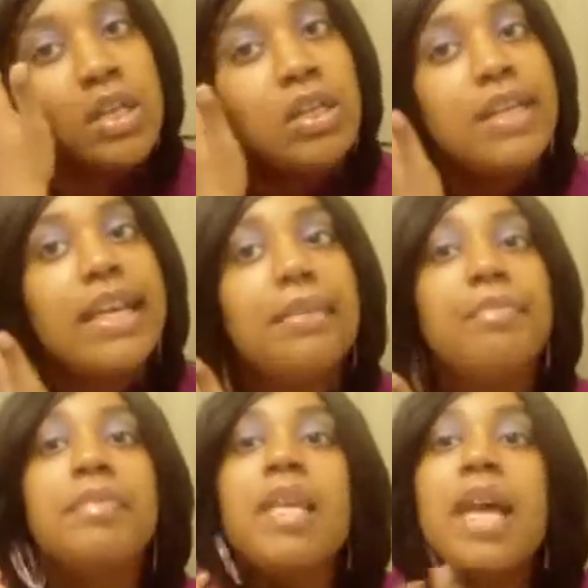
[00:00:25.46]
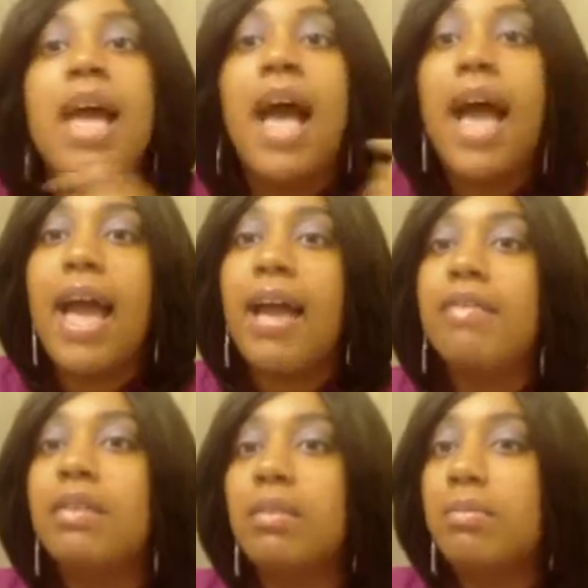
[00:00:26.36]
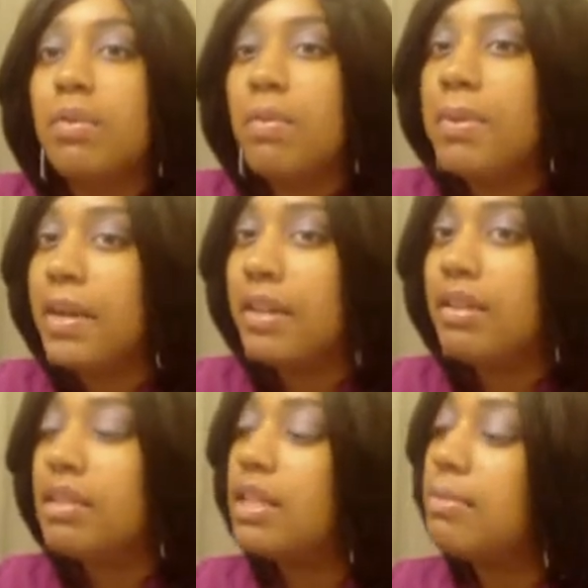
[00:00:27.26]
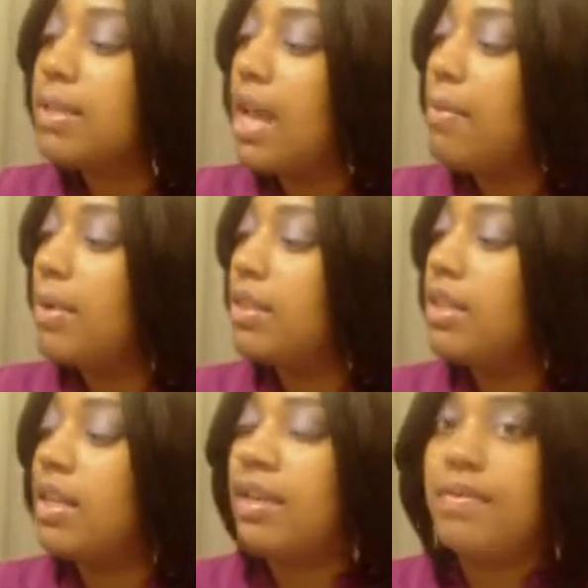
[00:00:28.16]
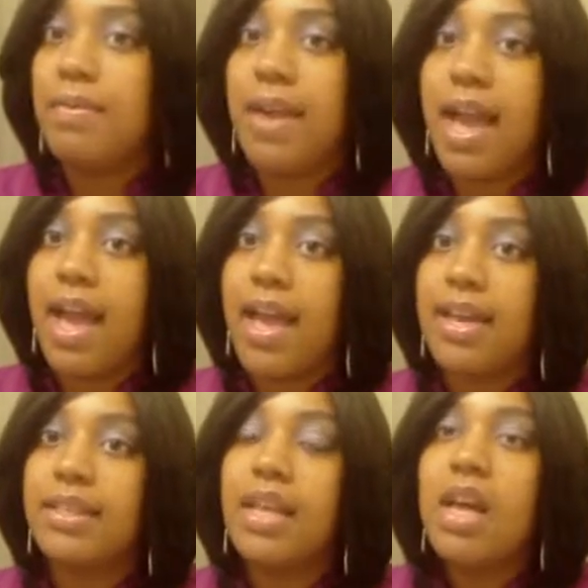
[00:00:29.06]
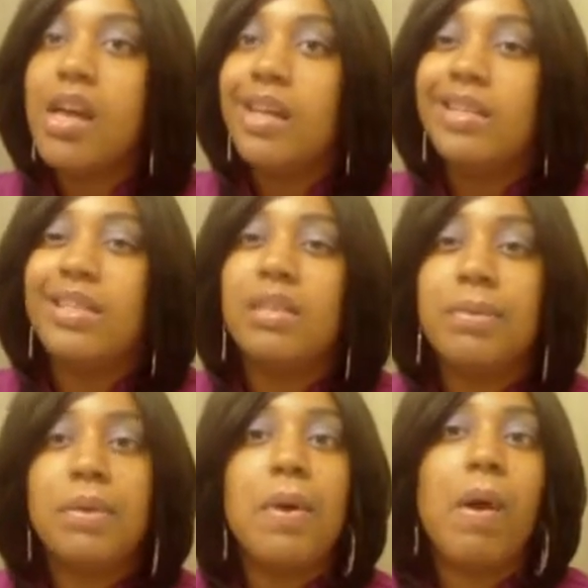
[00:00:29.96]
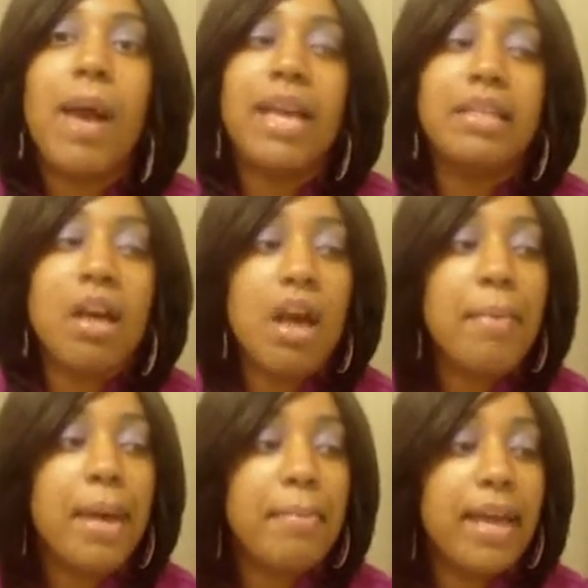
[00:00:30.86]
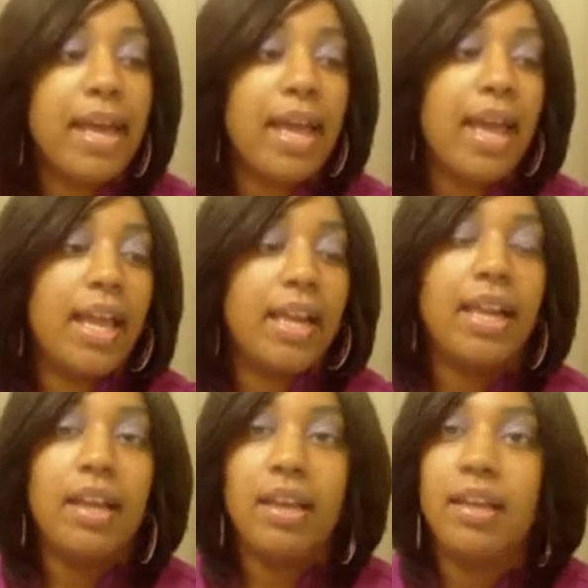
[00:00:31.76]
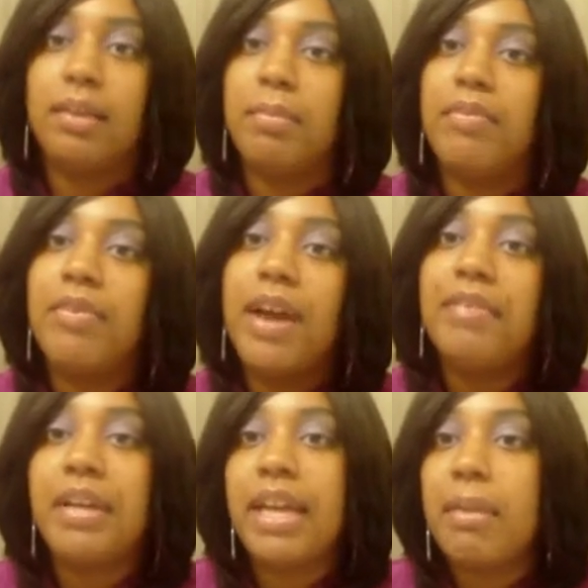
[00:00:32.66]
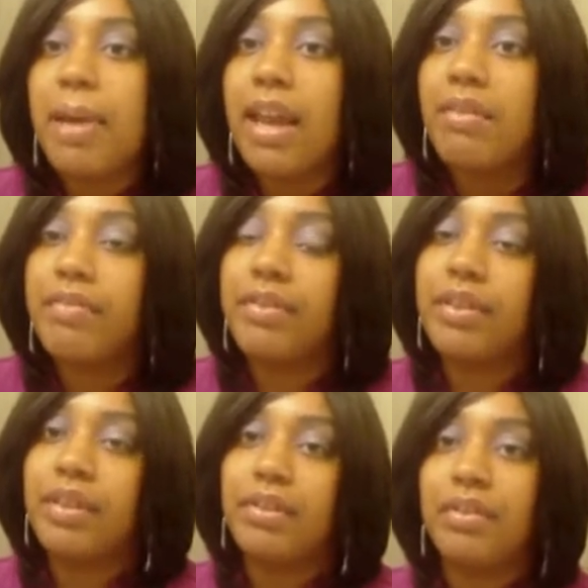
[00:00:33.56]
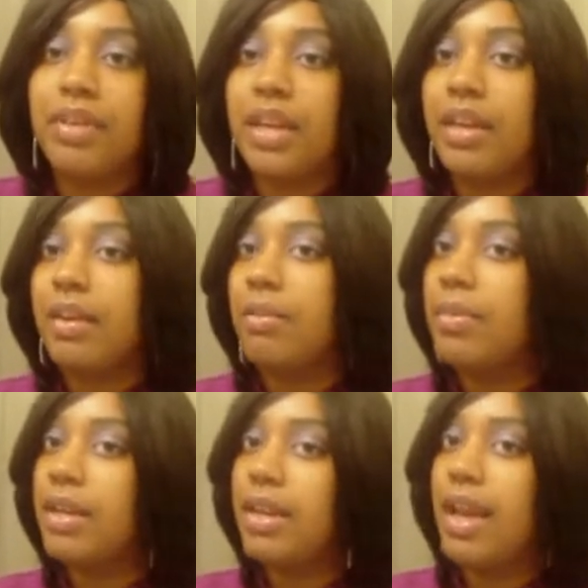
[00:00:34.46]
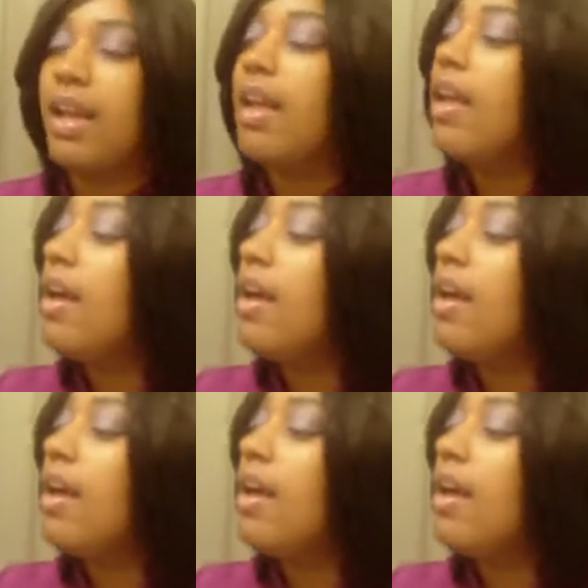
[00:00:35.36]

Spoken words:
So yeah, I have some quick little tips that I wanted to give you guys. Just real quick while it's on my mind and before I forget about it for the new year and whatnot.